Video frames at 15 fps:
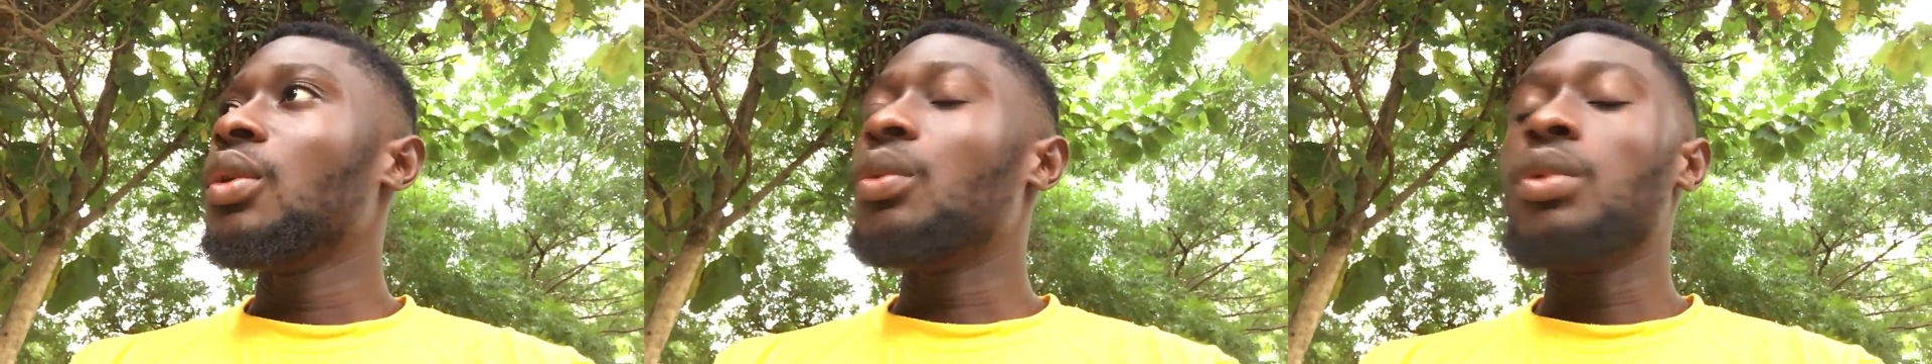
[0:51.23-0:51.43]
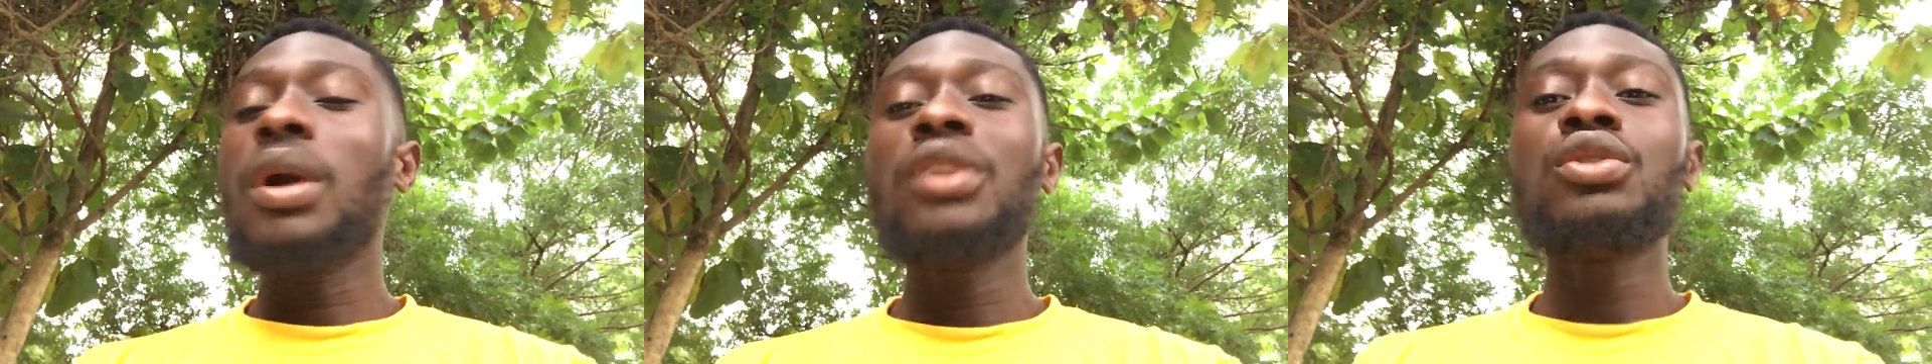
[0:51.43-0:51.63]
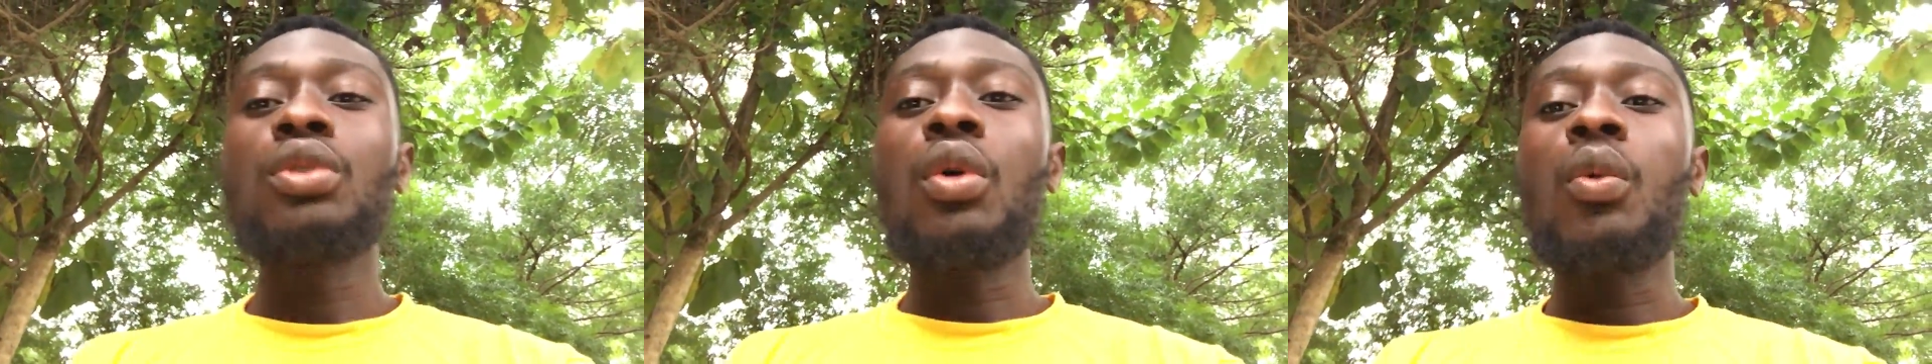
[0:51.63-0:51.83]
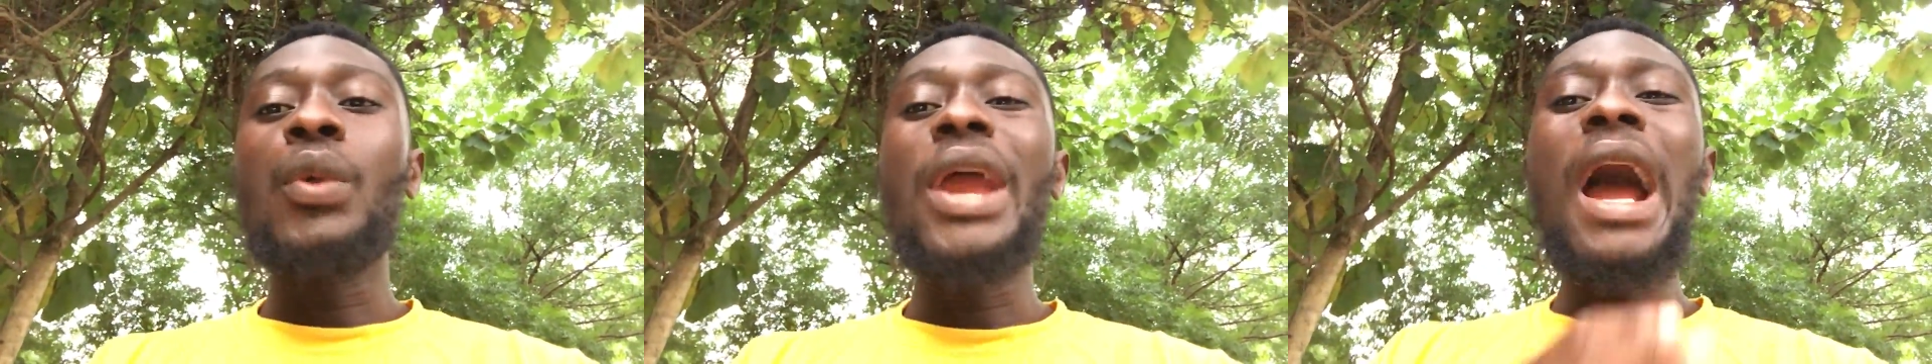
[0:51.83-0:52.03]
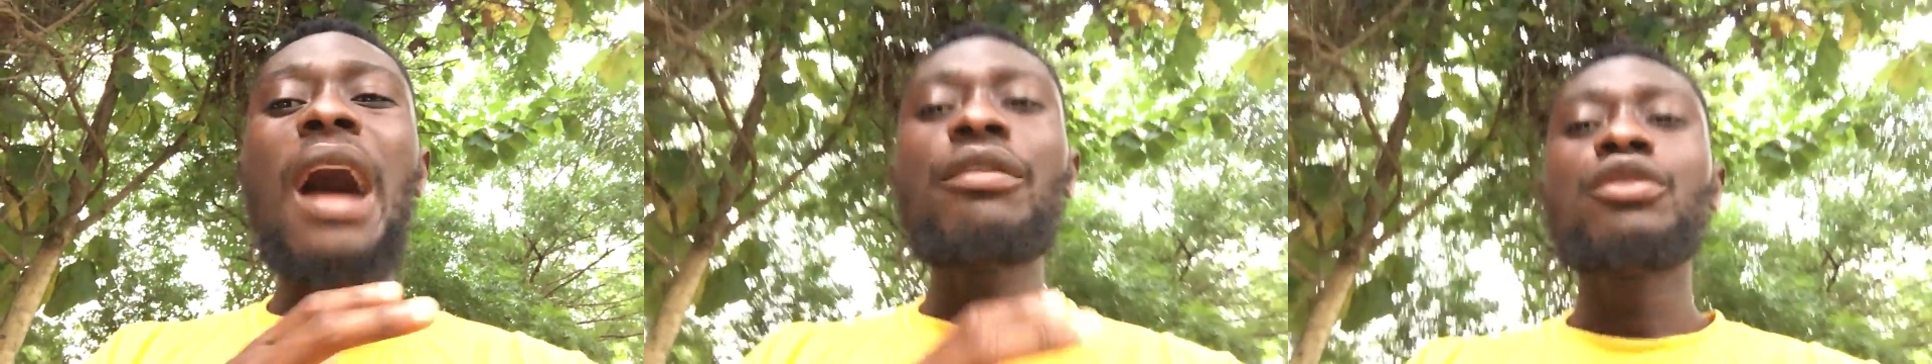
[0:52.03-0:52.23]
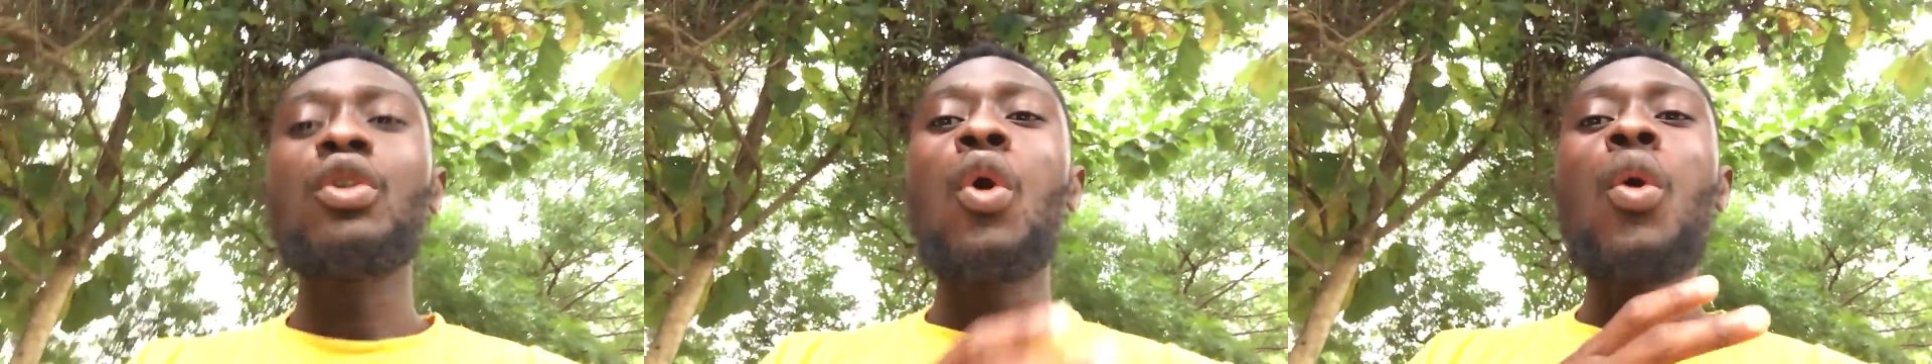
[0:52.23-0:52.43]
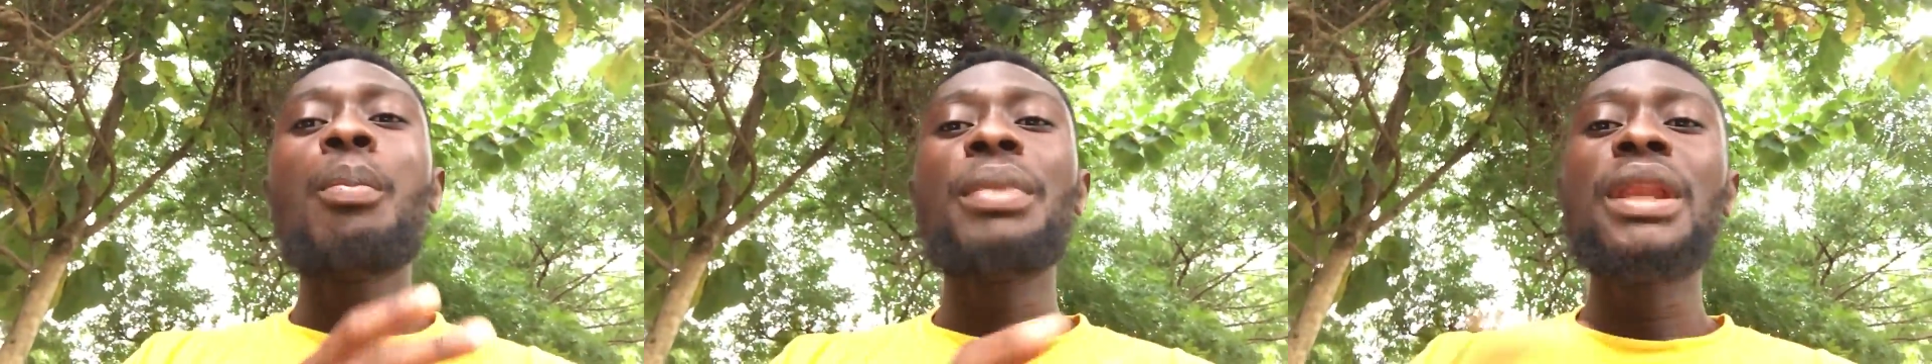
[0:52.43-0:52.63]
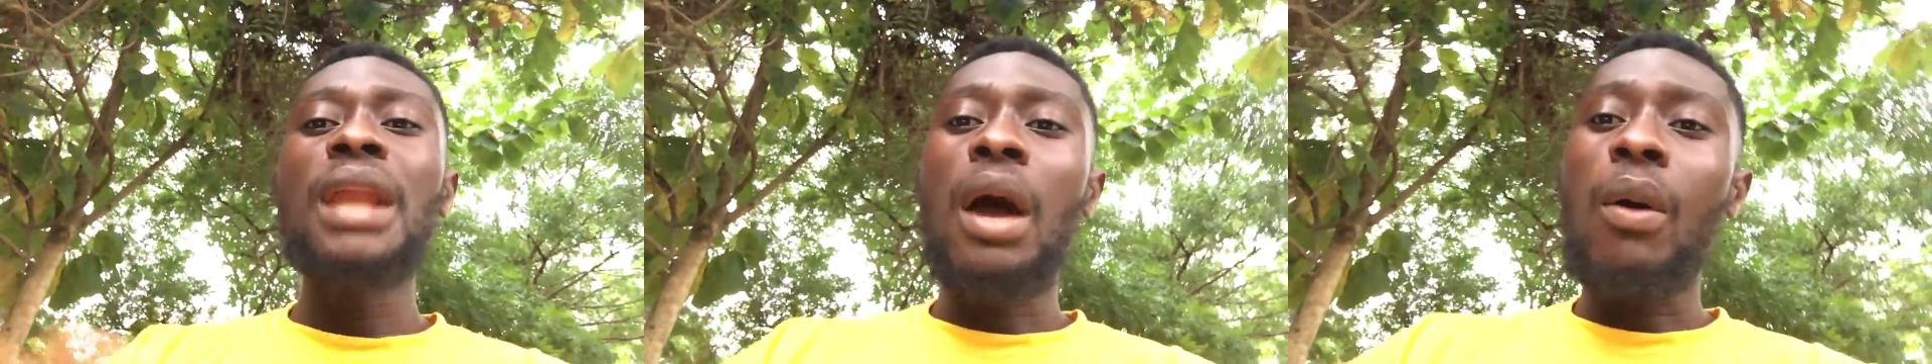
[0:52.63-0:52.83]
we have to we have to
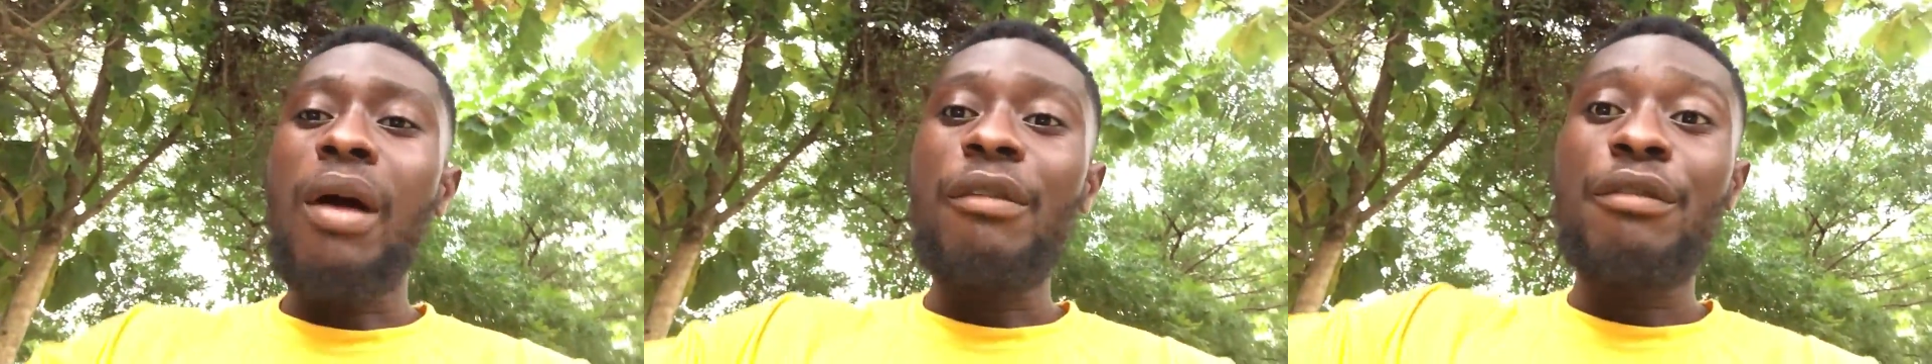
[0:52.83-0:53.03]
open our